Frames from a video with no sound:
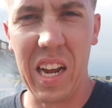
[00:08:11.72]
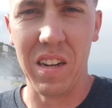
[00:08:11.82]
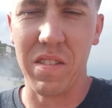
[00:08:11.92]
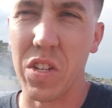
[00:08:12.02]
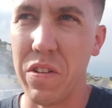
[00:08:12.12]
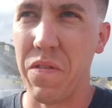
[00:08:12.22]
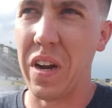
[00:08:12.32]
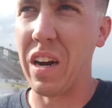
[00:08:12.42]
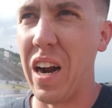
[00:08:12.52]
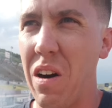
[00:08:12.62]
at it, see,
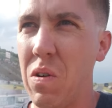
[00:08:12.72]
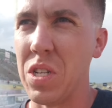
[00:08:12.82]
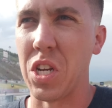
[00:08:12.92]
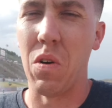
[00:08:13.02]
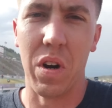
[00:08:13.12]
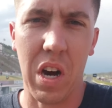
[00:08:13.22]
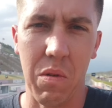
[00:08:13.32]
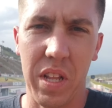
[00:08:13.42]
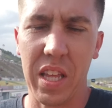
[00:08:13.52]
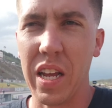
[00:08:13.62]
figure out what's going
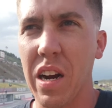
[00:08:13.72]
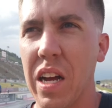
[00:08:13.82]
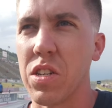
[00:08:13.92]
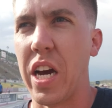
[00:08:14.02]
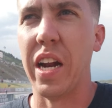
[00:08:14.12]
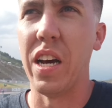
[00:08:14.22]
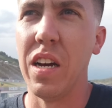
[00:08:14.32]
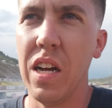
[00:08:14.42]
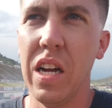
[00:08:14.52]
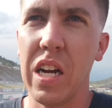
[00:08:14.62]
on with it there. That was kind
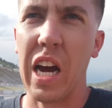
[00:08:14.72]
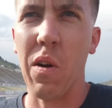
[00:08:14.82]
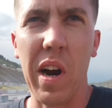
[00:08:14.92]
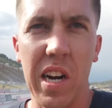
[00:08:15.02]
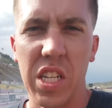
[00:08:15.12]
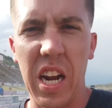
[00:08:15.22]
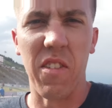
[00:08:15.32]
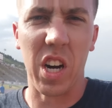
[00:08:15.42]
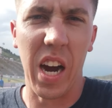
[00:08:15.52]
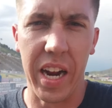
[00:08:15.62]
of kind of weird. It's
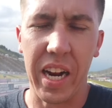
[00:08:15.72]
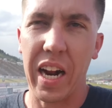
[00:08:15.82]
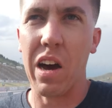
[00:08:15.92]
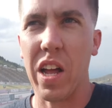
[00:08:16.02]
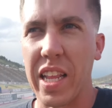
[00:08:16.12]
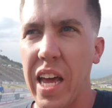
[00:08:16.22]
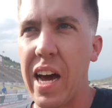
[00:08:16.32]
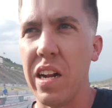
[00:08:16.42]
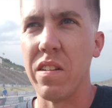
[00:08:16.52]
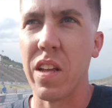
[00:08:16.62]
never cut in and out like
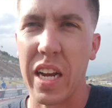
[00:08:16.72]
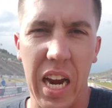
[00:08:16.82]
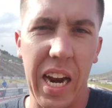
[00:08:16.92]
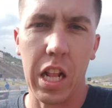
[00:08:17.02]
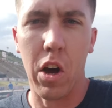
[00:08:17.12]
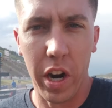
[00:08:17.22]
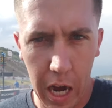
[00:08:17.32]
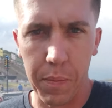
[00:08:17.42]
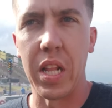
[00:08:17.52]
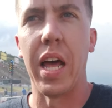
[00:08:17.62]
that. Kind of loaded
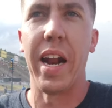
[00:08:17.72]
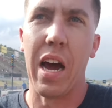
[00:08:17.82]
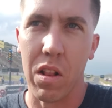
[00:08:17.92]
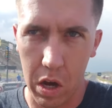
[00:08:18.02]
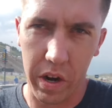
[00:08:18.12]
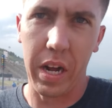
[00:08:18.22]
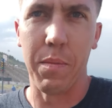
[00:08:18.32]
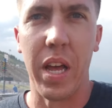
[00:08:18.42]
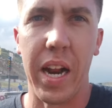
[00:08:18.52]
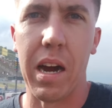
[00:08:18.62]
up and let out, loaded
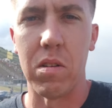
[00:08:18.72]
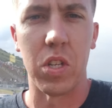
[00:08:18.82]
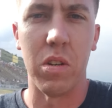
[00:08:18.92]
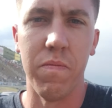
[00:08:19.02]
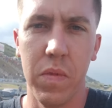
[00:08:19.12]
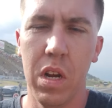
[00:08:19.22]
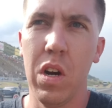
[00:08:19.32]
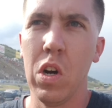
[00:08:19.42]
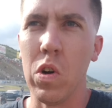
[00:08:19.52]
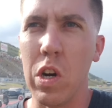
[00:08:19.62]
up, let out. So
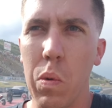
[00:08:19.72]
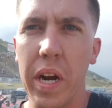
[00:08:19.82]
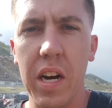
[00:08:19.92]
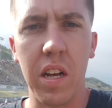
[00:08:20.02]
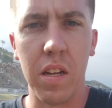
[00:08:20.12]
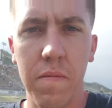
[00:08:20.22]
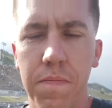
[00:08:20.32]
real weird.